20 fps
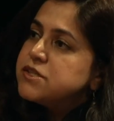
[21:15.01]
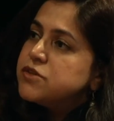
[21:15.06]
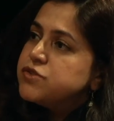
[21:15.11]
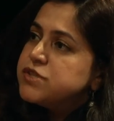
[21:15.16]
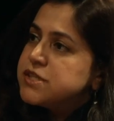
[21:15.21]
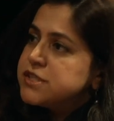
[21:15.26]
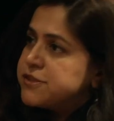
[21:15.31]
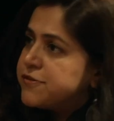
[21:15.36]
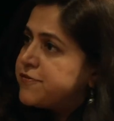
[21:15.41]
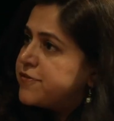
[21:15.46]
or is
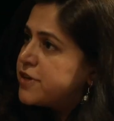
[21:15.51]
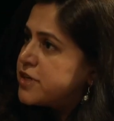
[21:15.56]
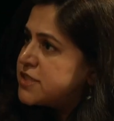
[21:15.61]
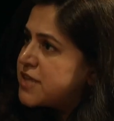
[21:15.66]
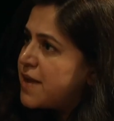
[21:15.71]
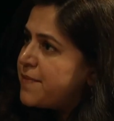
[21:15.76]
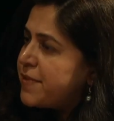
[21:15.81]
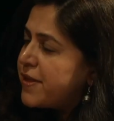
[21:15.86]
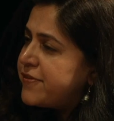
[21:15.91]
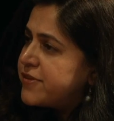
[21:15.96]
this the first
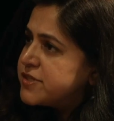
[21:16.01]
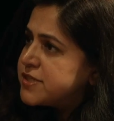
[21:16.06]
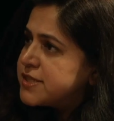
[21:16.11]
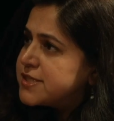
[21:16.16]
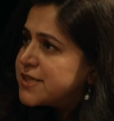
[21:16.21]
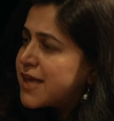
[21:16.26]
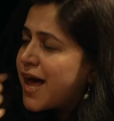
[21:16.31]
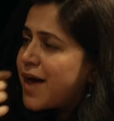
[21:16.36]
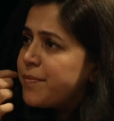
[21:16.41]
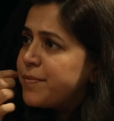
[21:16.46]
time that this
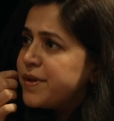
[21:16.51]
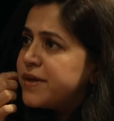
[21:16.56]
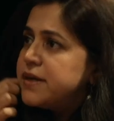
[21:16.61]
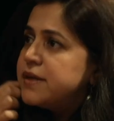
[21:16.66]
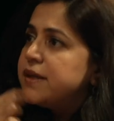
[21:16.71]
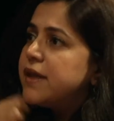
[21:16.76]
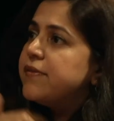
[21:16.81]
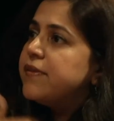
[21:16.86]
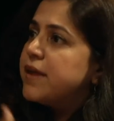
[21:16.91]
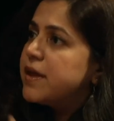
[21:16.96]
has
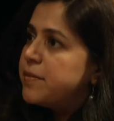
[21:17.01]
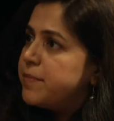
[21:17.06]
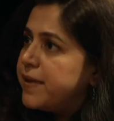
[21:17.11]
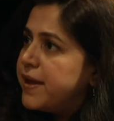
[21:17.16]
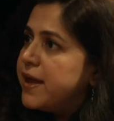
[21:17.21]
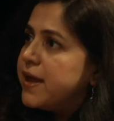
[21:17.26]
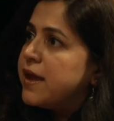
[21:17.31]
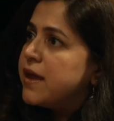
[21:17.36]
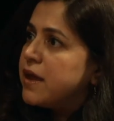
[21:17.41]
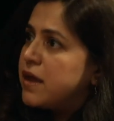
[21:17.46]
happened that they're
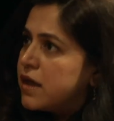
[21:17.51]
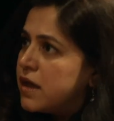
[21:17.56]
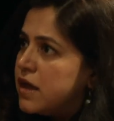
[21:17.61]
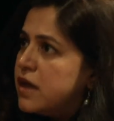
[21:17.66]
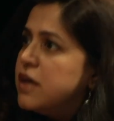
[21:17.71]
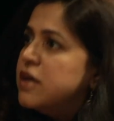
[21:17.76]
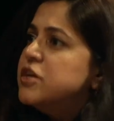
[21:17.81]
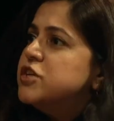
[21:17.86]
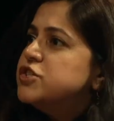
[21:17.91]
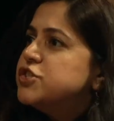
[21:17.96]
being
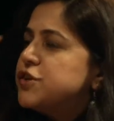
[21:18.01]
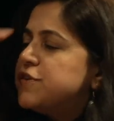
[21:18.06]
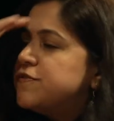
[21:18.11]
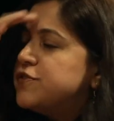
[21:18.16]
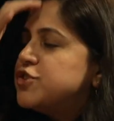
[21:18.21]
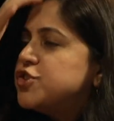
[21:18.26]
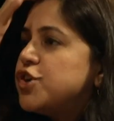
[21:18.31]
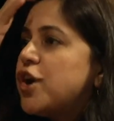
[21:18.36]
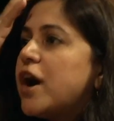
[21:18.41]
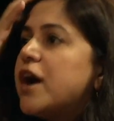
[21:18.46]
sort
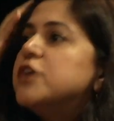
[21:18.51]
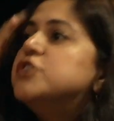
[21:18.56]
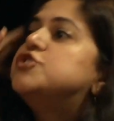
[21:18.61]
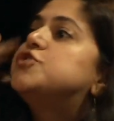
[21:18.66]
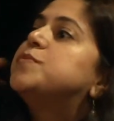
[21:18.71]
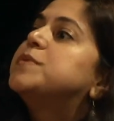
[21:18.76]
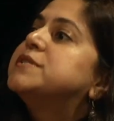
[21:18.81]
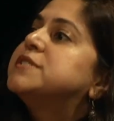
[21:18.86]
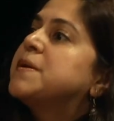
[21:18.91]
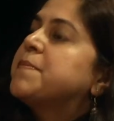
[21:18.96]
of
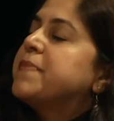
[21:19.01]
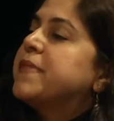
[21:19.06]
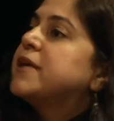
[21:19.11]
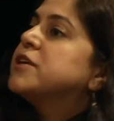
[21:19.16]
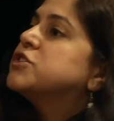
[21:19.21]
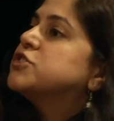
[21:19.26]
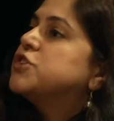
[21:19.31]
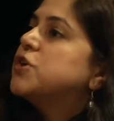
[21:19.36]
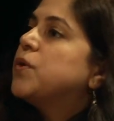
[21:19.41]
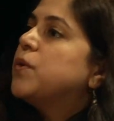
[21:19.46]
charged with something
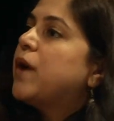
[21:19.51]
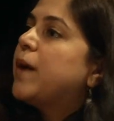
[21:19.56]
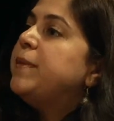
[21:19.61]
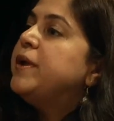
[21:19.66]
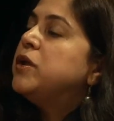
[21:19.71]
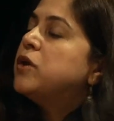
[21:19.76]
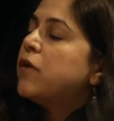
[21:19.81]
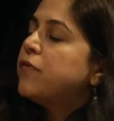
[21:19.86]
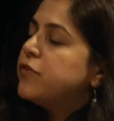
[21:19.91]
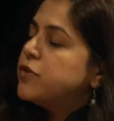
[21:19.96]
so, I
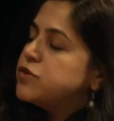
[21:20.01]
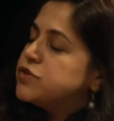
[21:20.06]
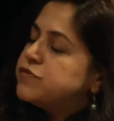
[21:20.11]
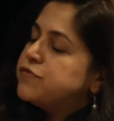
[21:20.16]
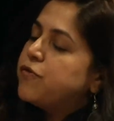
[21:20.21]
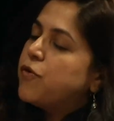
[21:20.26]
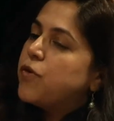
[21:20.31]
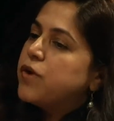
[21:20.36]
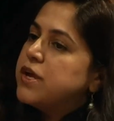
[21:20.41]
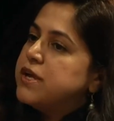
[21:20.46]
mean, not those
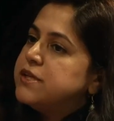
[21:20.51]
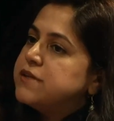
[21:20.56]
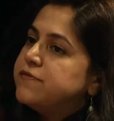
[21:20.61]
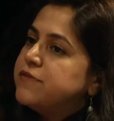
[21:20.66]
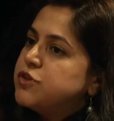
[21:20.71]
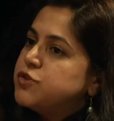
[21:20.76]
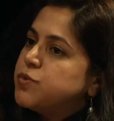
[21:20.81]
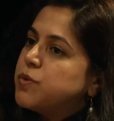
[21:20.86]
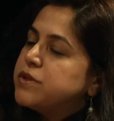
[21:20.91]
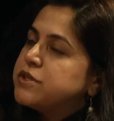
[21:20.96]
four
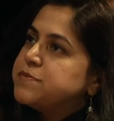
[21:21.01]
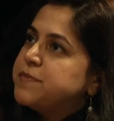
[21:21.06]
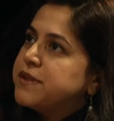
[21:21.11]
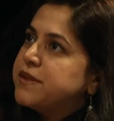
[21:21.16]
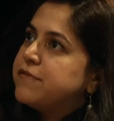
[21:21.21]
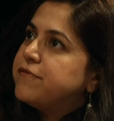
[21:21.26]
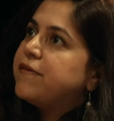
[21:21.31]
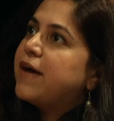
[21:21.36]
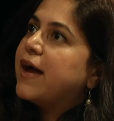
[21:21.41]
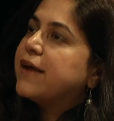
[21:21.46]
individuals, but
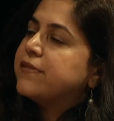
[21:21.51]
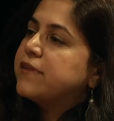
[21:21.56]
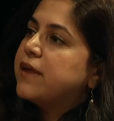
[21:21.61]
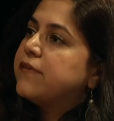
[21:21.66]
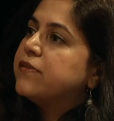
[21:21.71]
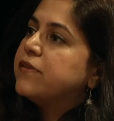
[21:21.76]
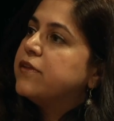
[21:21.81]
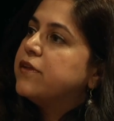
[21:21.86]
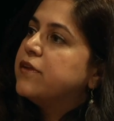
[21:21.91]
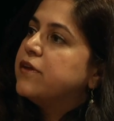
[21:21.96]
the fact
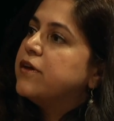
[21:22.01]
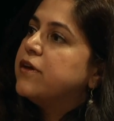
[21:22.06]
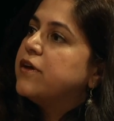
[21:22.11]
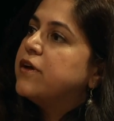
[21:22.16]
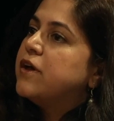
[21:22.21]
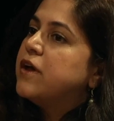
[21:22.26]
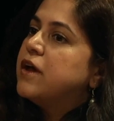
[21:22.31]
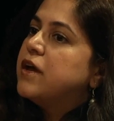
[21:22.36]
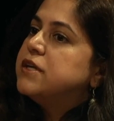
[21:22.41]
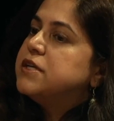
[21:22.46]
that the
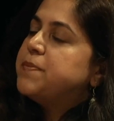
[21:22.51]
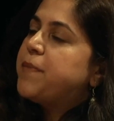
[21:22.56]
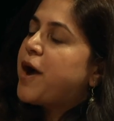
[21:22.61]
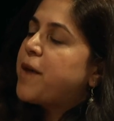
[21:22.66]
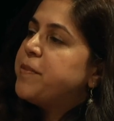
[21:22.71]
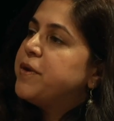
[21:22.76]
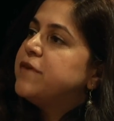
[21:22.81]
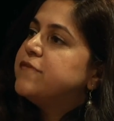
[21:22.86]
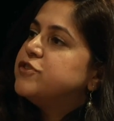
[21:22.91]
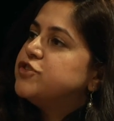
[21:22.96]

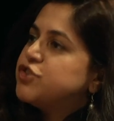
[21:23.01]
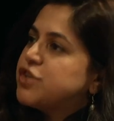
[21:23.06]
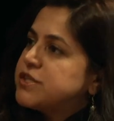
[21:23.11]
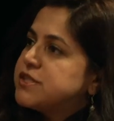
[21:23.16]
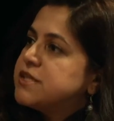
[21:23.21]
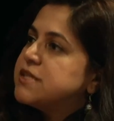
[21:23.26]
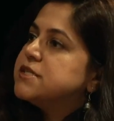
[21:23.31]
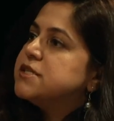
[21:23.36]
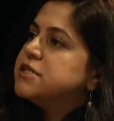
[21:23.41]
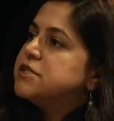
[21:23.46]
Department of
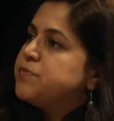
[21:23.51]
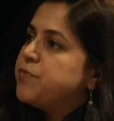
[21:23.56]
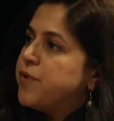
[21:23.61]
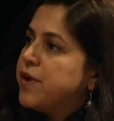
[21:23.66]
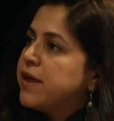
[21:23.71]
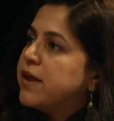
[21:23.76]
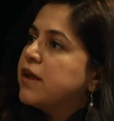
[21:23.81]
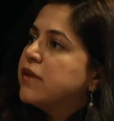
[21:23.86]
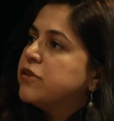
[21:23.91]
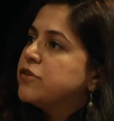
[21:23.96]
Justice is
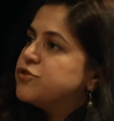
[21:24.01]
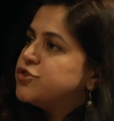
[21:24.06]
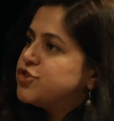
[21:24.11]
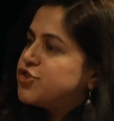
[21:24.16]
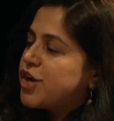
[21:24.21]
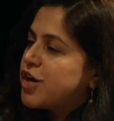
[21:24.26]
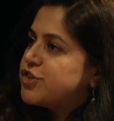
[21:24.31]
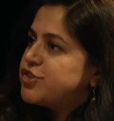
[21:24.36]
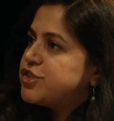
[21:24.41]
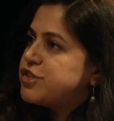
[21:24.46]
bringing those
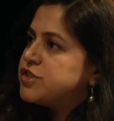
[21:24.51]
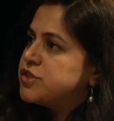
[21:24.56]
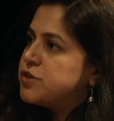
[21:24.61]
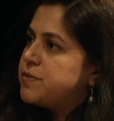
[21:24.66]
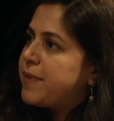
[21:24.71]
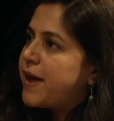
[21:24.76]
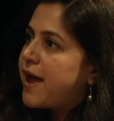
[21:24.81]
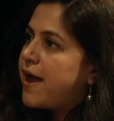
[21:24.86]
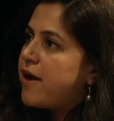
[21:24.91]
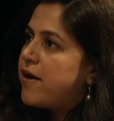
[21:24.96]
charges to bear.